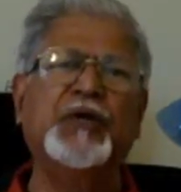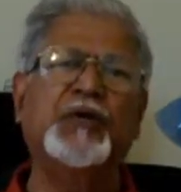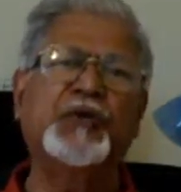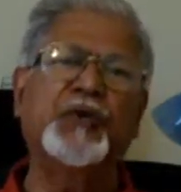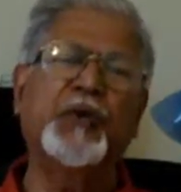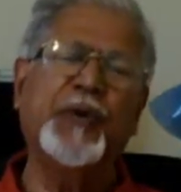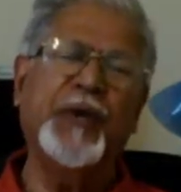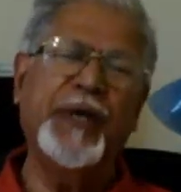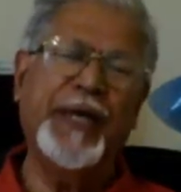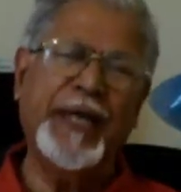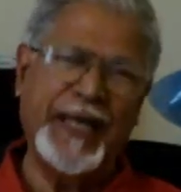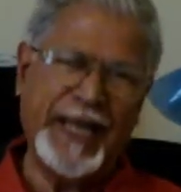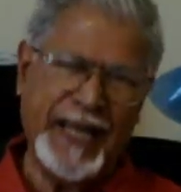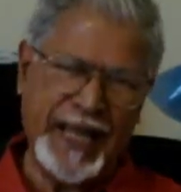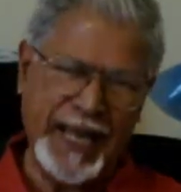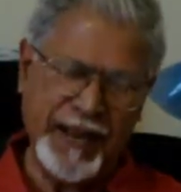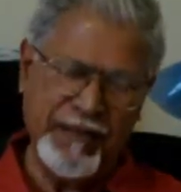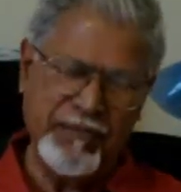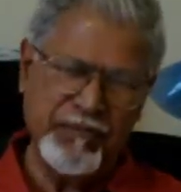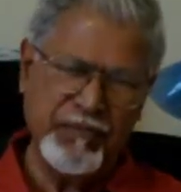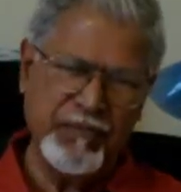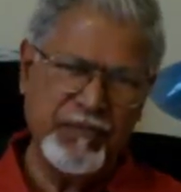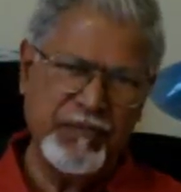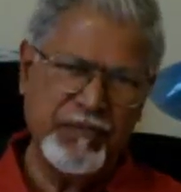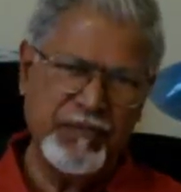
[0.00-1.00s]
So he
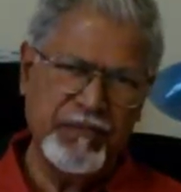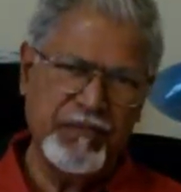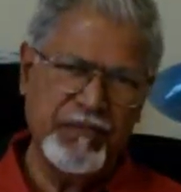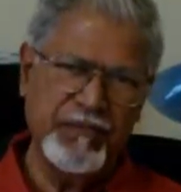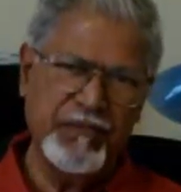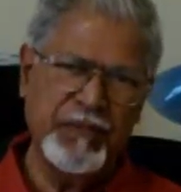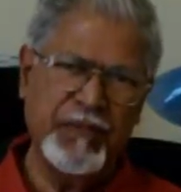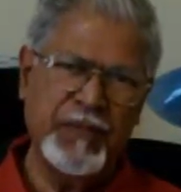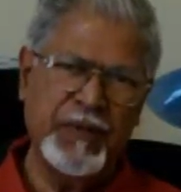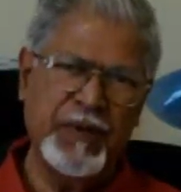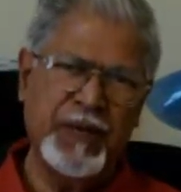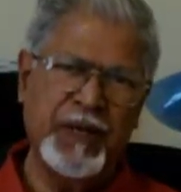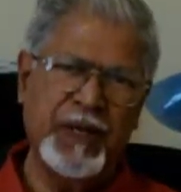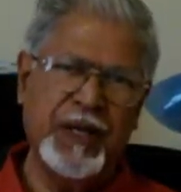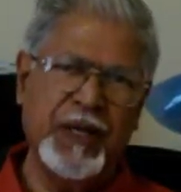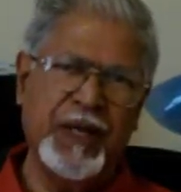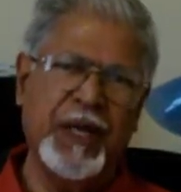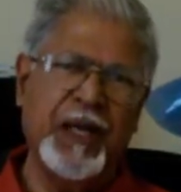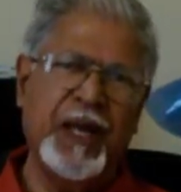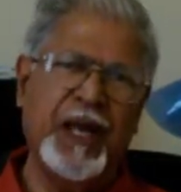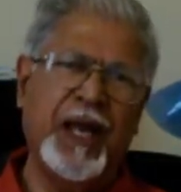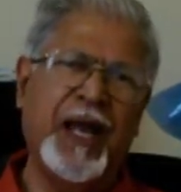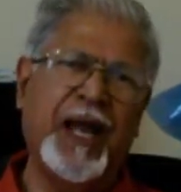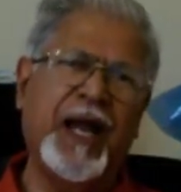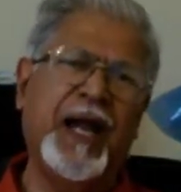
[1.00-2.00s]
came,
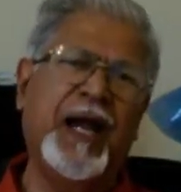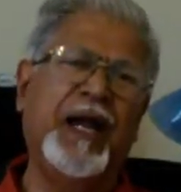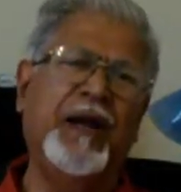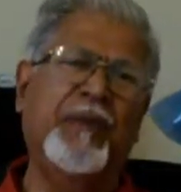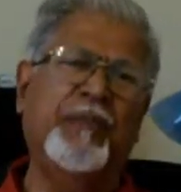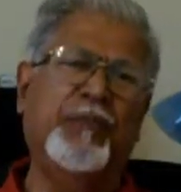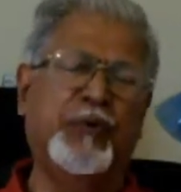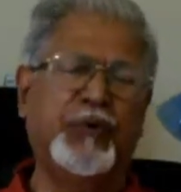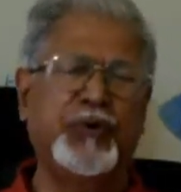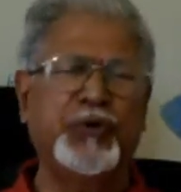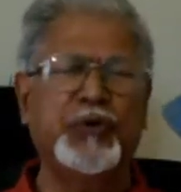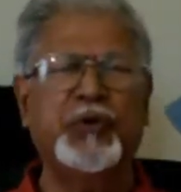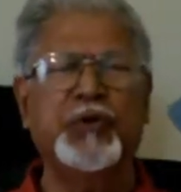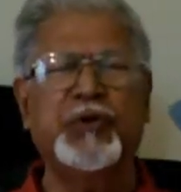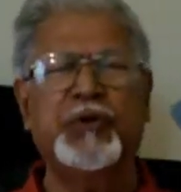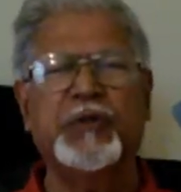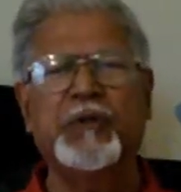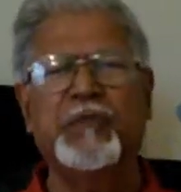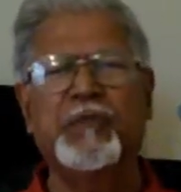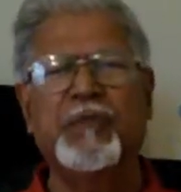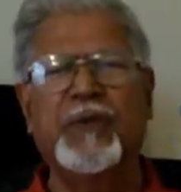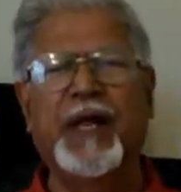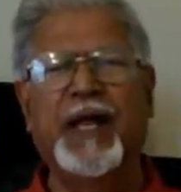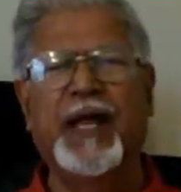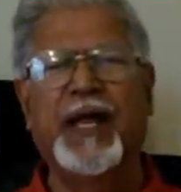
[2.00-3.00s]
and
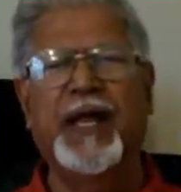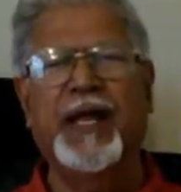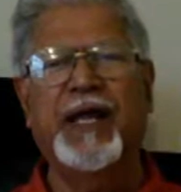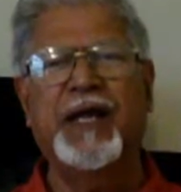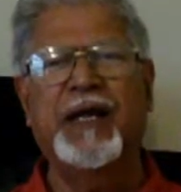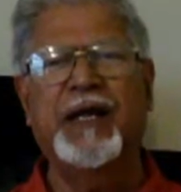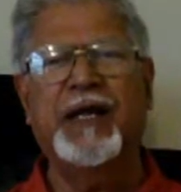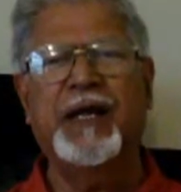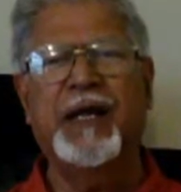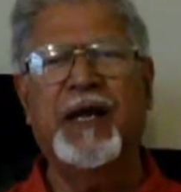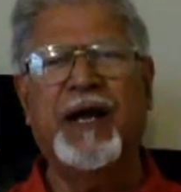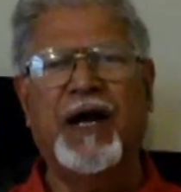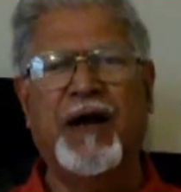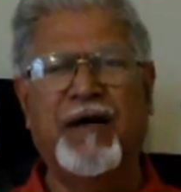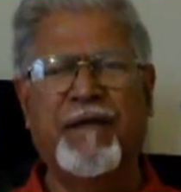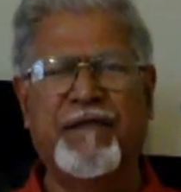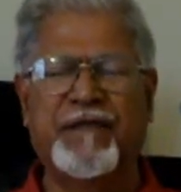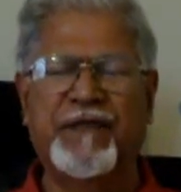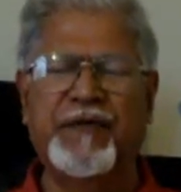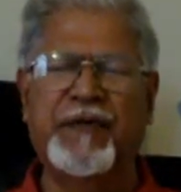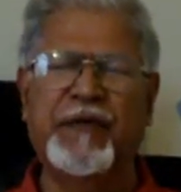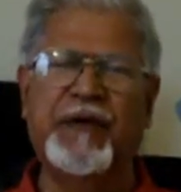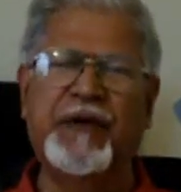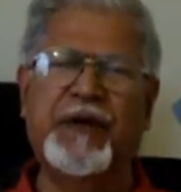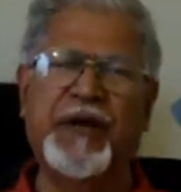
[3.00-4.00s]
Purushottam Nayak,
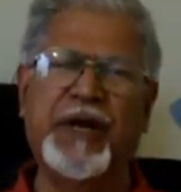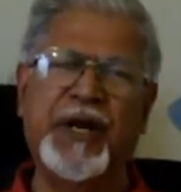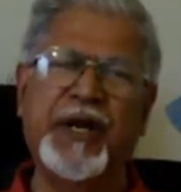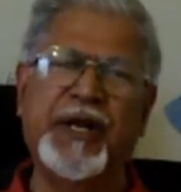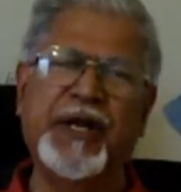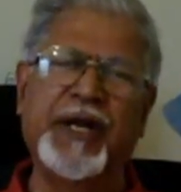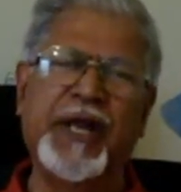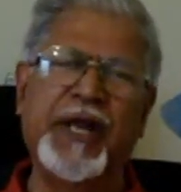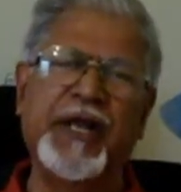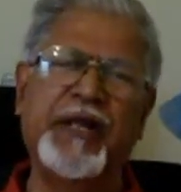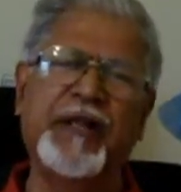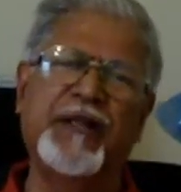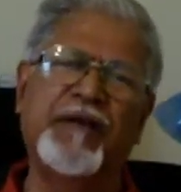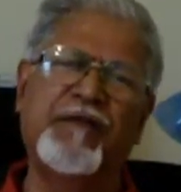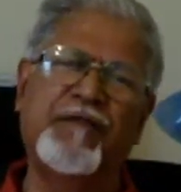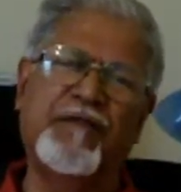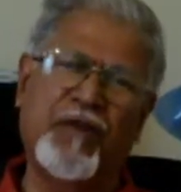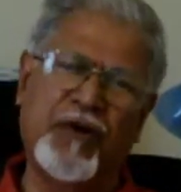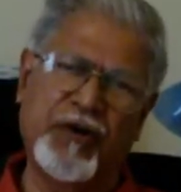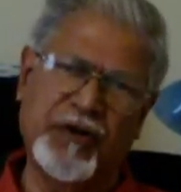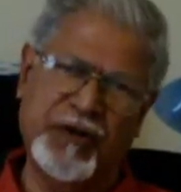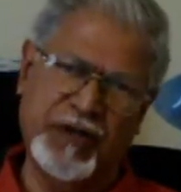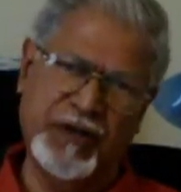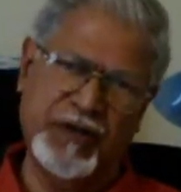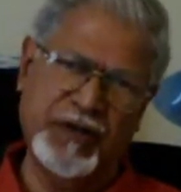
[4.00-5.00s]
after drinking the
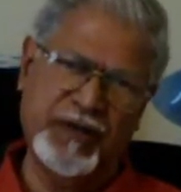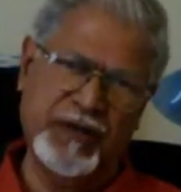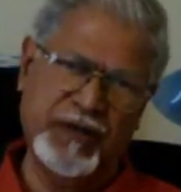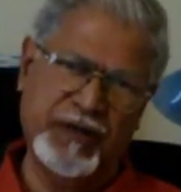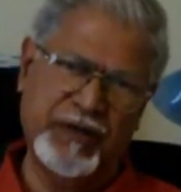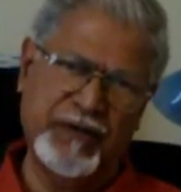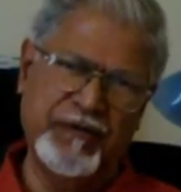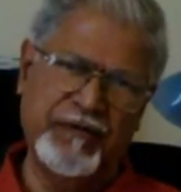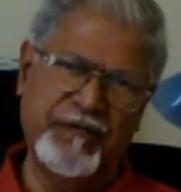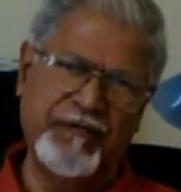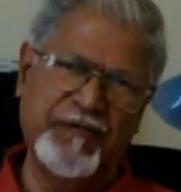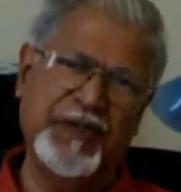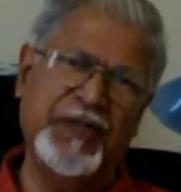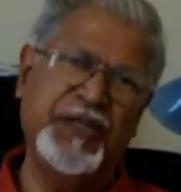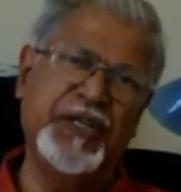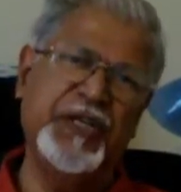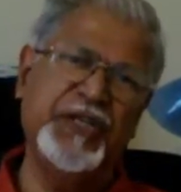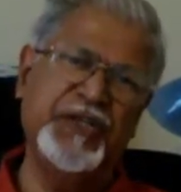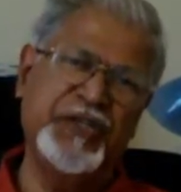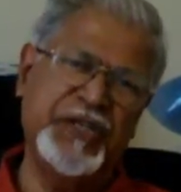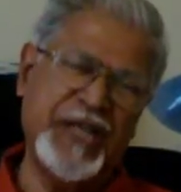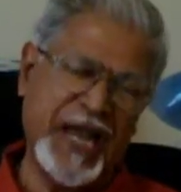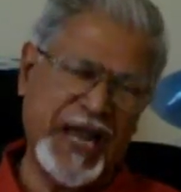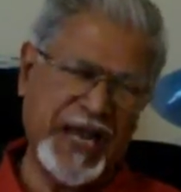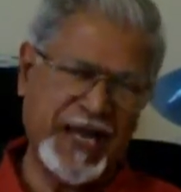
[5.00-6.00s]
water with the
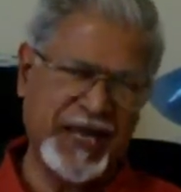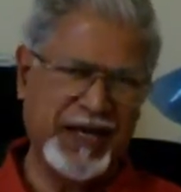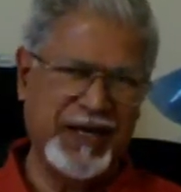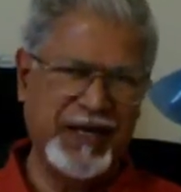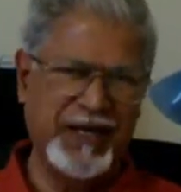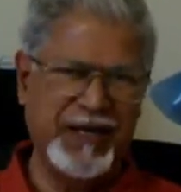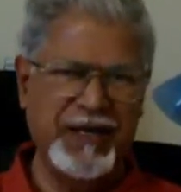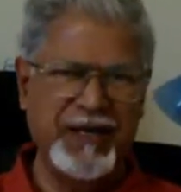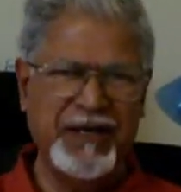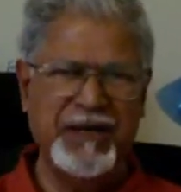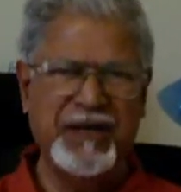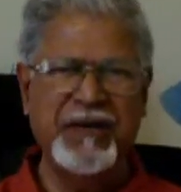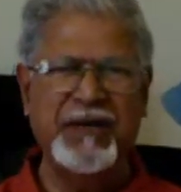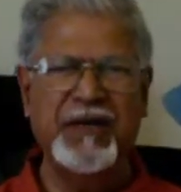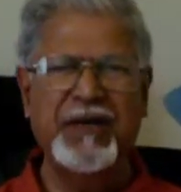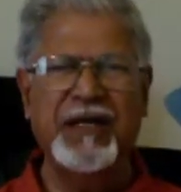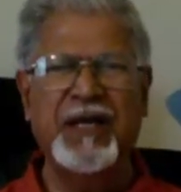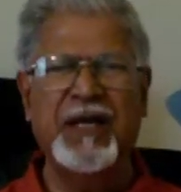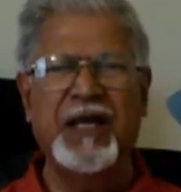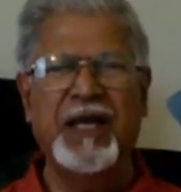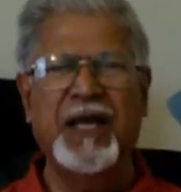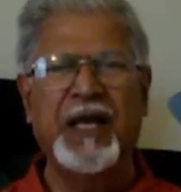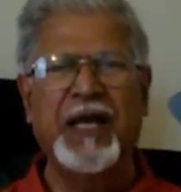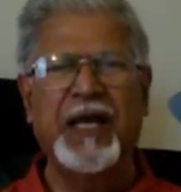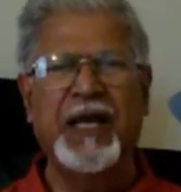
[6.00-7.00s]
jaggery,
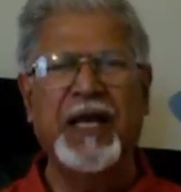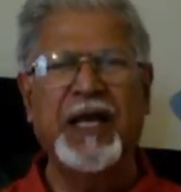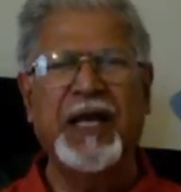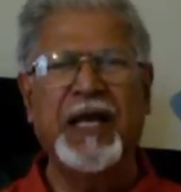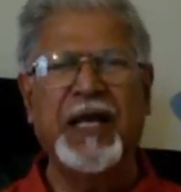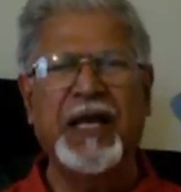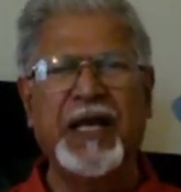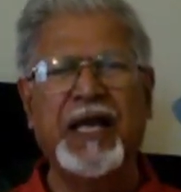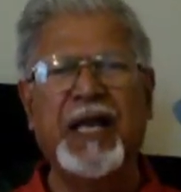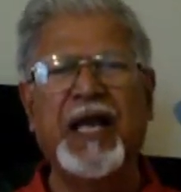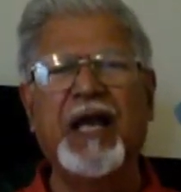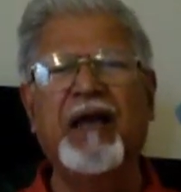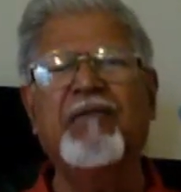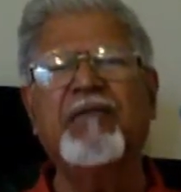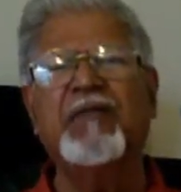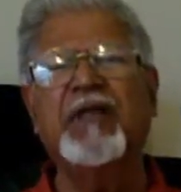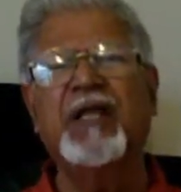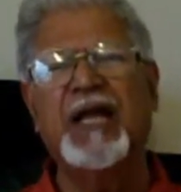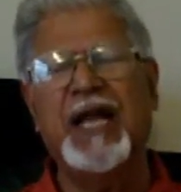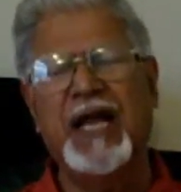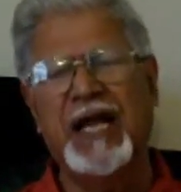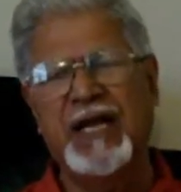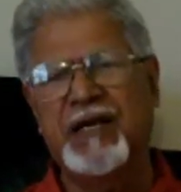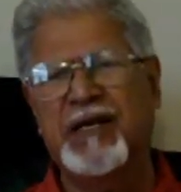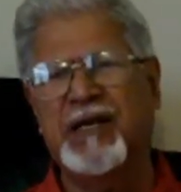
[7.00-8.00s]
gave the
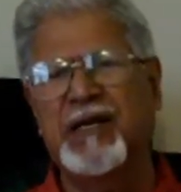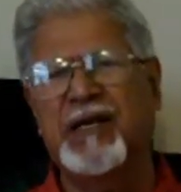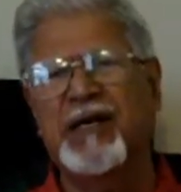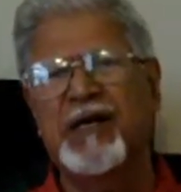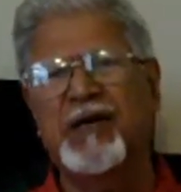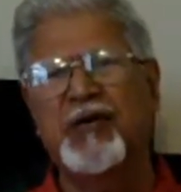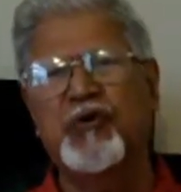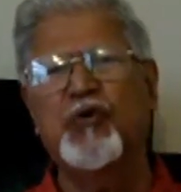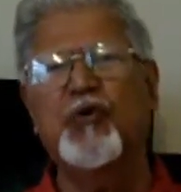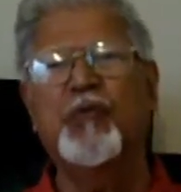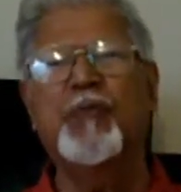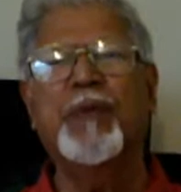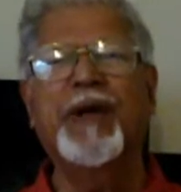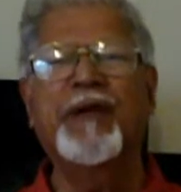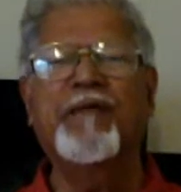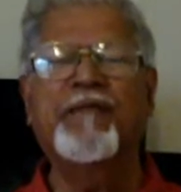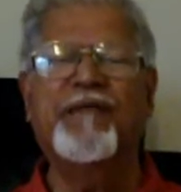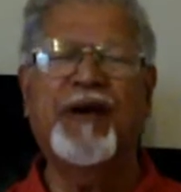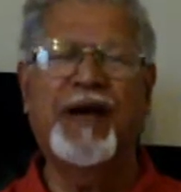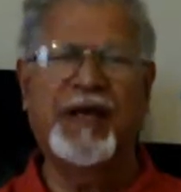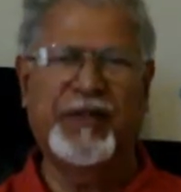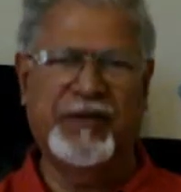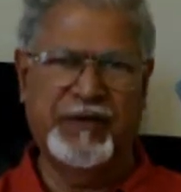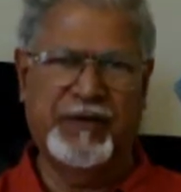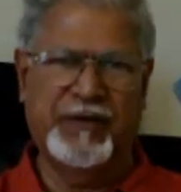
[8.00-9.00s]
letter to my
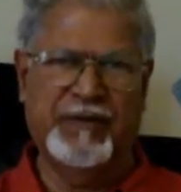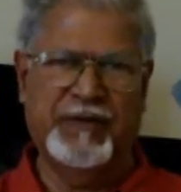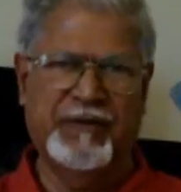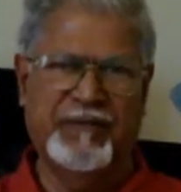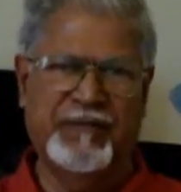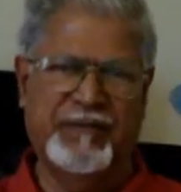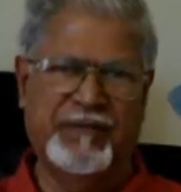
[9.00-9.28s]
father.